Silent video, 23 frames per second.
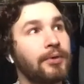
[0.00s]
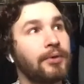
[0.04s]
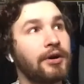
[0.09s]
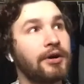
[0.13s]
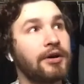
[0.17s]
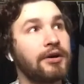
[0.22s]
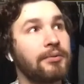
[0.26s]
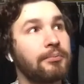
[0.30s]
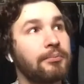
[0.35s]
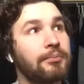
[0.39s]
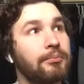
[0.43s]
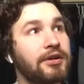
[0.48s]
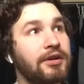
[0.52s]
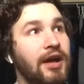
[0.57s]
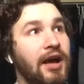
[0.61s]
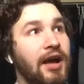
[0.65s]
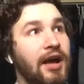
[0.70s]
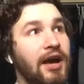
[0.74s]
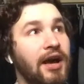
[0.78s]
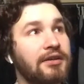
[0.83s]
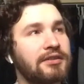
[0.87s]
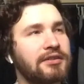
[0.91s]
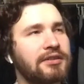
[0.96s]
the album,
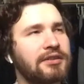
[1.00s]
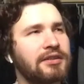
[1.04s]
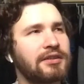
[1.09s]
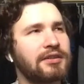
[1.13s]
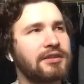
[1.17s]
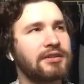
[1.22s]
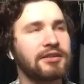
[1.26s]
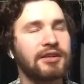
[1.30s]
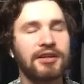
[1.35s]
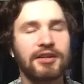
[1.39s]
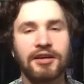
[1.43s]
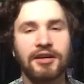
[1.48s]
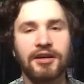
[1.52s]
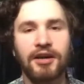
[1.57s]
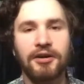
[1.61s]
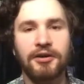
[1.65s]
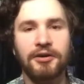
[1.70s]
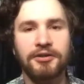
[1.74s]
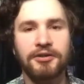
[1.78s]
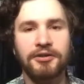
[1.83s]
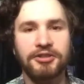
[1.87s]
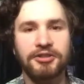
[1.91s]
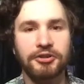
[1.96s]
um, but on
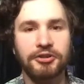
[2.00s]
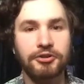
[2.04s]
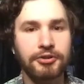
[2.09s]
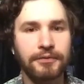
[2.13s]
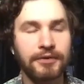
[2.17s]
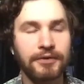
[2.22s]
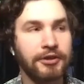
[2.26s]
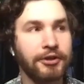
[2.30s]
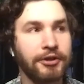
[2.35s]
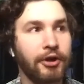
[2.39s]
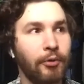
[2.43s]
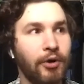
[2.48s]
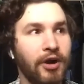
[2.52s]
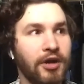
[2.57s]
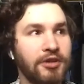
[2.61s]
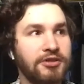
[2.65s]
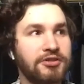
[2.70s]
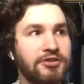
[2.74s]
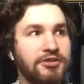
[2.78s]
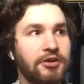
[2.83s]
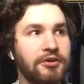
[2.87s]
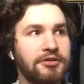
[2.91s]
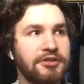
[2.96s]
like a
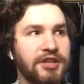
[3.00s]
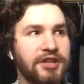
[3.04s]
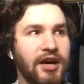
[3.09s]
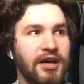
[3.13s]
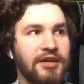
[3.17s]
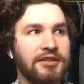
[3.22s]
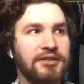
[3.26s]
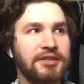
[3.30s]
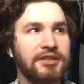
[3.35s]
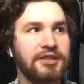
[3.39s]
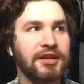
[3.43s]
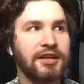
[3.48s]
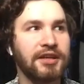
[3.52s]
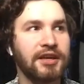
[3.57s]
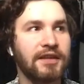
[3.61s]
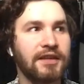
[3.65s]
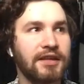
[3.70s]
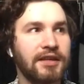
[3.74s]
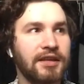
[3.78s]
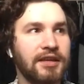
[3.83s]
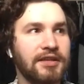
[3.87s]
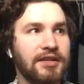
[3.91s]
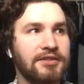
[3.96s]
YouTube video I watched called
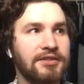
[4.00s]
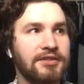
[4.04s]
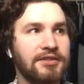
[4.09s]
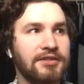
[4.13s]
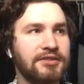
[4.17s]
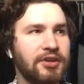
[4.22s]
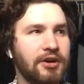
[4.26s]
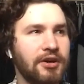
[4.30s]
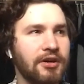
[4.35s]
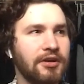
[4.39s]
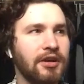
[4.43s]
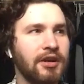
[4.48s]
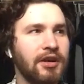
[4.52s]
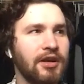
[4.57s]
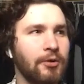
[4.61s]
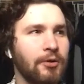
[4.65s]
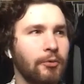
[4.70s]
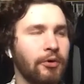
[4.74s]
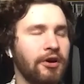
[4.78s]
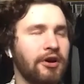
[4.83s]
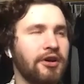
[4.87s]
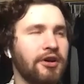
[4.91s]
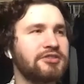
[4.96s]
Yandi. And then he has a
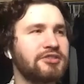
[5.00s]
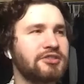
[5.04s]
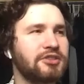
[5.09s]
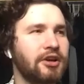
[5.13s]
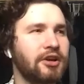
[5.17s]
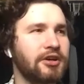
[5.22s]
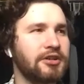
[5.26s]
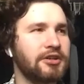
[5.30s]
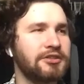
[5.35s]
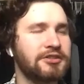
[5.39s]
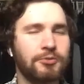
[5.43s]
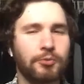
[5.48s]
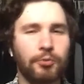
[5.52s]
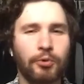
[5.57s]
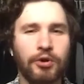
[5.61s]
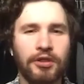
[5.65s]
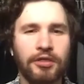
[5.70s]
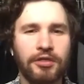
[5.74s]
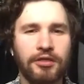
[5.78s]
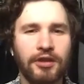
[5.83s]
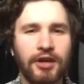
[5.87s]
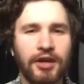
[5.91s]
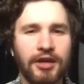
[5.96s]
song where it
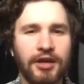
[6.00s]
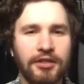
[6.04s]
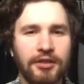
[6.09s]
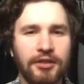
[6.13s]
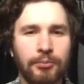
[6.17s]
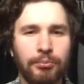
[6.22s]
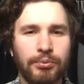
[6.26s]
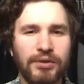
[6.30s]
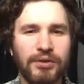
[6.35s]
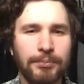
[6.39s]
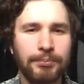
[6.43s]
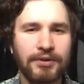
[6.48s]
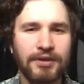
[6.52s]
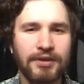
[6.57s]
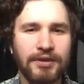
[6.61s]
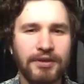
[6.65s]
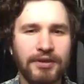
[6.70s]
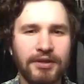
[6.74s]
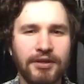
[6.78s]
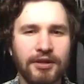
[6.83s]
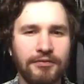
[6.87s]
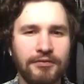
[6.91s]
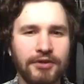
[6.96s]
starts with like
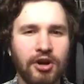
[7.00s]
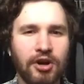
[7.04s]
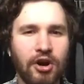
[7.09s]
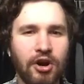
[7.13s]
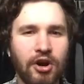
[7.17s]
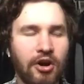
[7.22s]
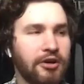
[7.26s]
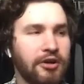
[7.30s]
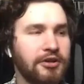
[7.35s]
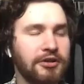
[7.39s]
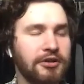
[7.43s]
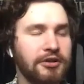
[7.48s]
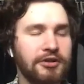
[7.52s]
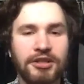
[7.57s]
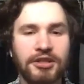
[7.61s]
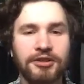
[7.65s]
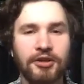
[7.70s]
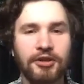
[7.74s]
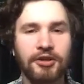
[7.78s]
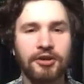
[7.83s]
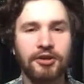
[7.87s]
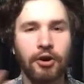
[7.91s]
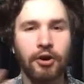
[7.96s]
the beeping of a
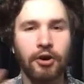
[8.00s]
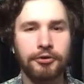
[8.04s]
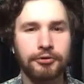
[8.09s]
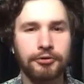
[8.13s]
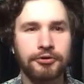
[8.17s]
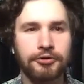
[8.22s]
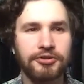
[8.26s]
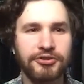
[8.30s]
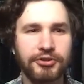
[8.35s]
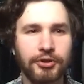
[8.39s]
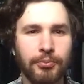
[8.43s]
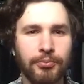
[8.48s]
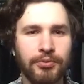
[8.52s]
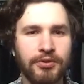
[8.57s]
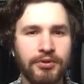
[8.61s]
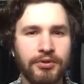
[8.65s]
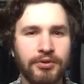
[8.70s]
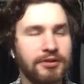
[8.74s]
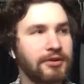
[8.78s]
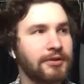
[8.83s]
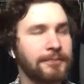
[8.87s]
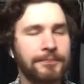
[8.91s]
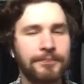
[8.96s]
car, like the car
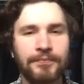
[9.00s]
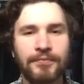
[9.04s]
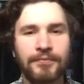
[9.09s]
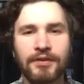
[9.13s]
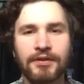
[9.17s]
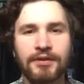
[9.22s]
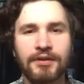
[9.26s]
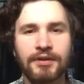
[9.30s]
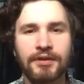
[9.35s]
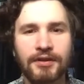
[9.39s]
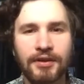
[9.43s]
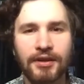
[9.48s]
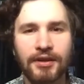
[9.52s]
door is open.